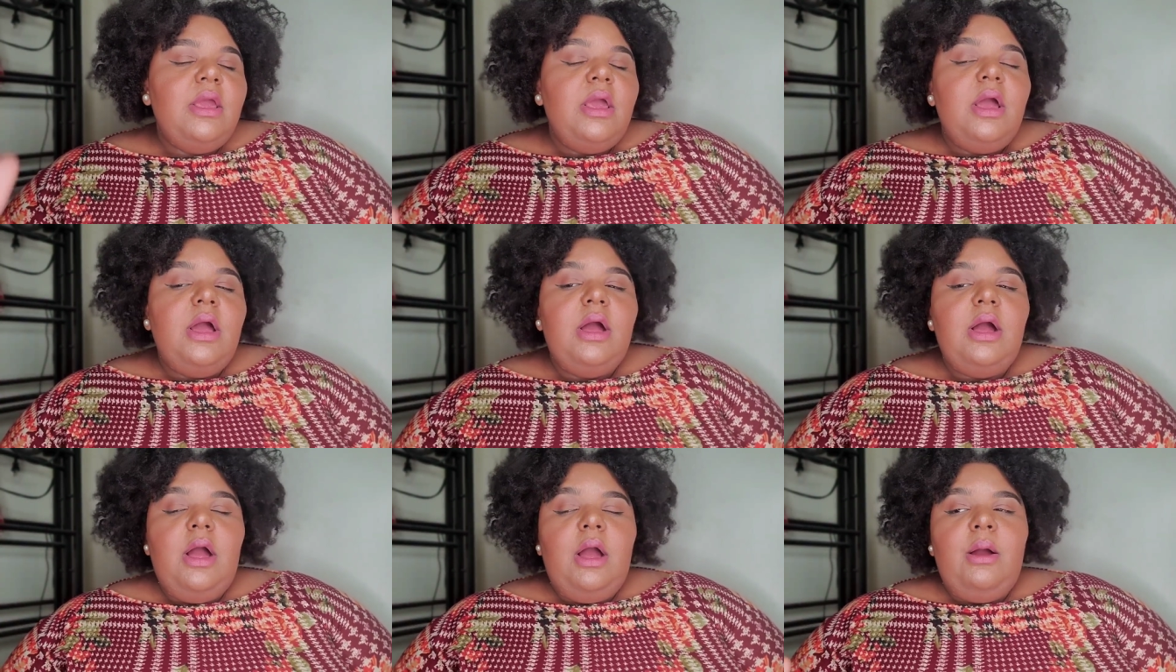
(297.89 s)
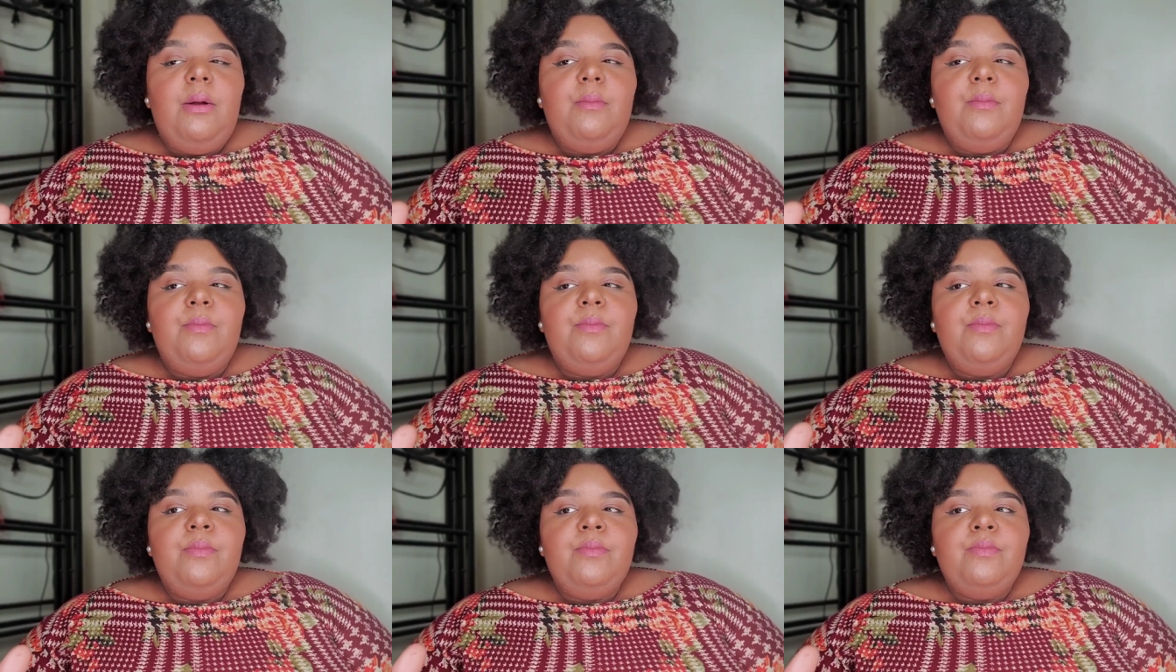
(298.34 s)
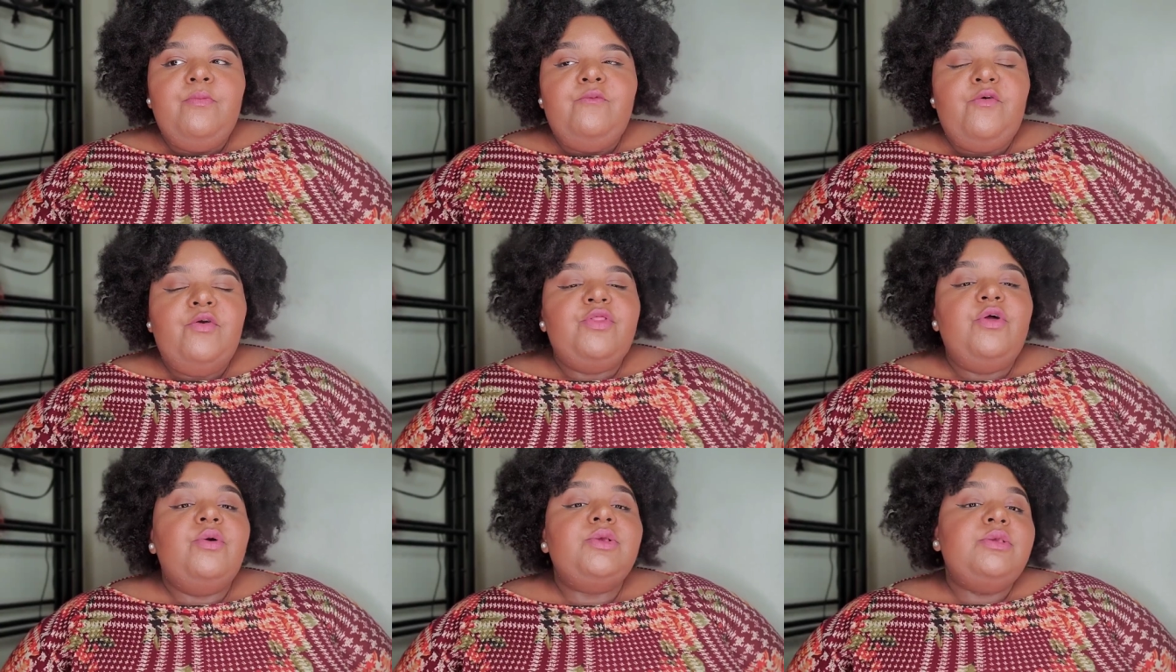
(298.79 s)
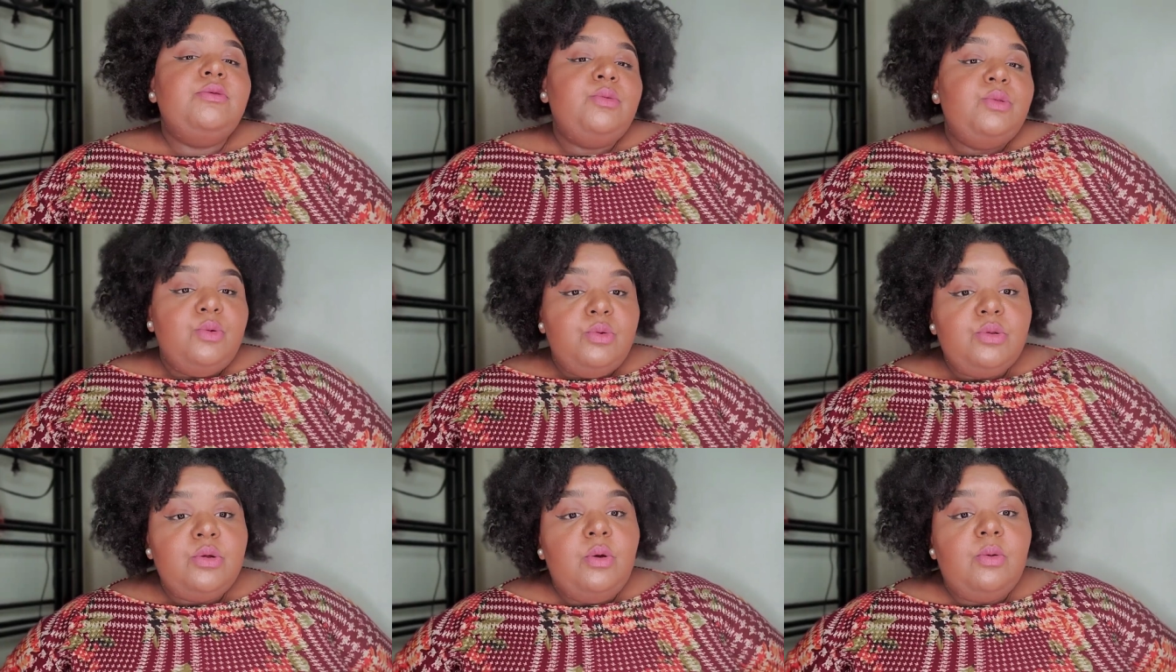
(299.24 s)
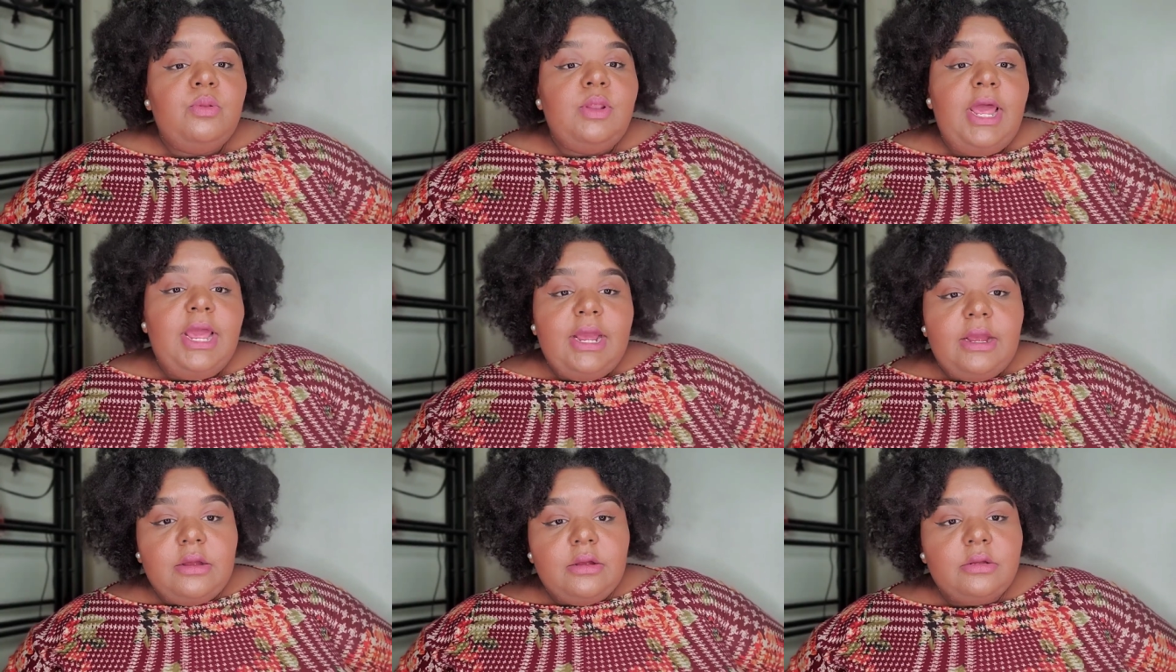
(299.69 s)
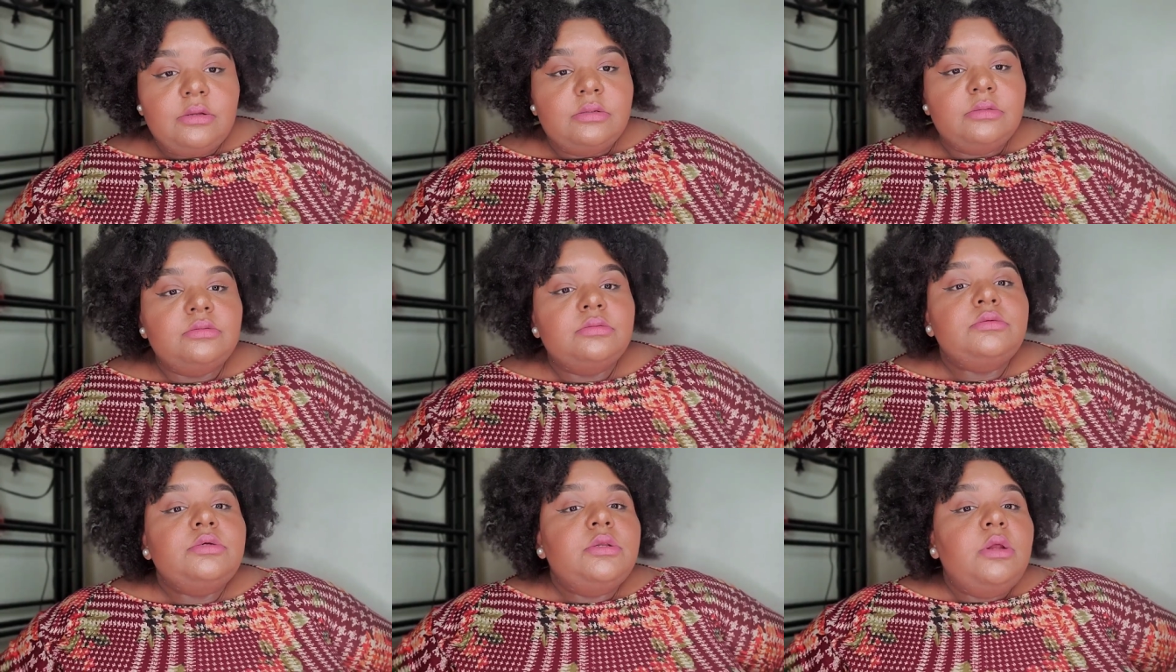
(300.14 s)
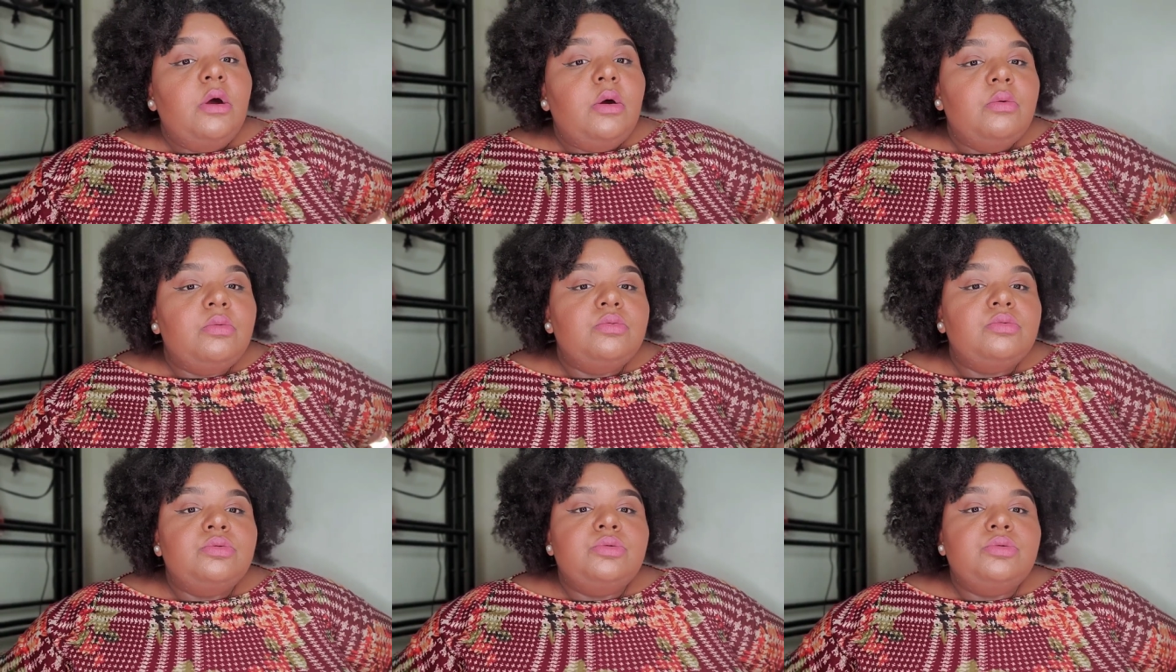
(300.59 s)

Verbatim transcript: Um, for those of you who don't like you know,